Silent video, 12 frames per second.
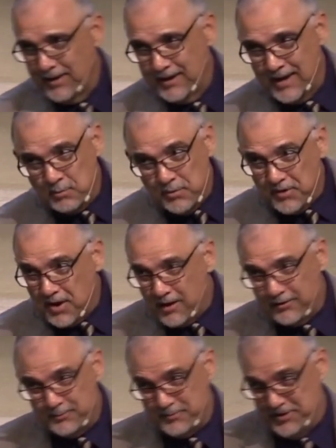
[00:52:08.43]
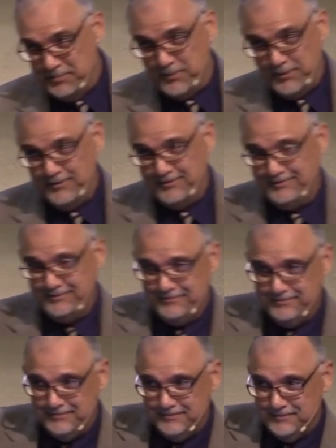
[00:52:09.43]
get with God's people.
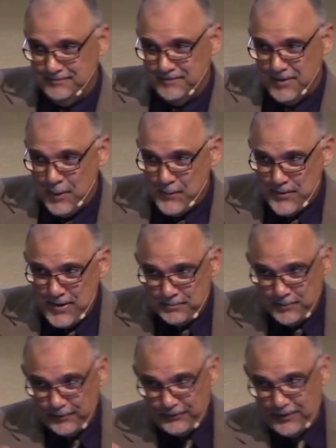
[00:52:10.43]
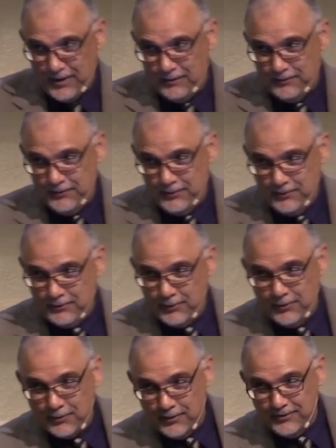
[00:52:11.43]
Open up yourself to a
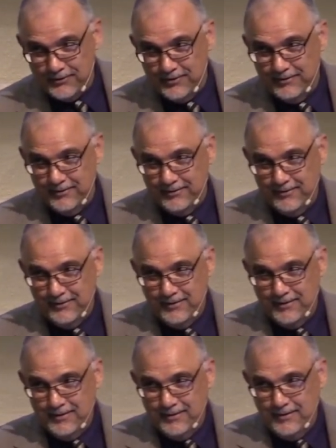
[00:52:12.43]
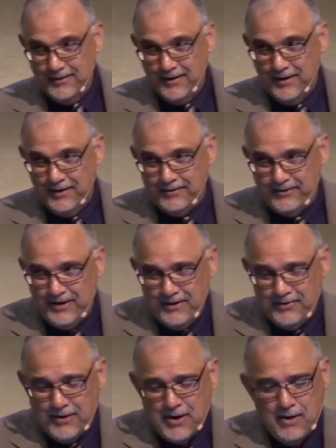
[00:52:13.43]
true Christian and
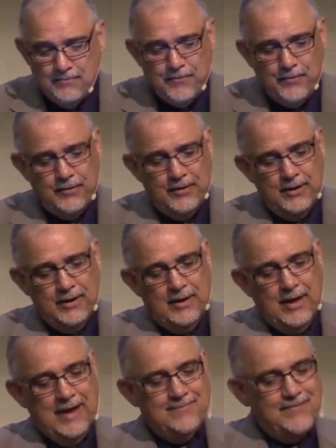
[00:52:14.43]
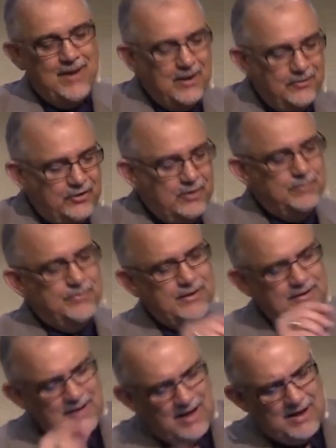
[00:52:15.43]
seek the comfort and fellowship
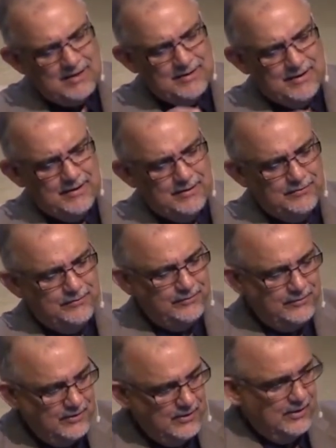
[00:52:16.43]
that God gives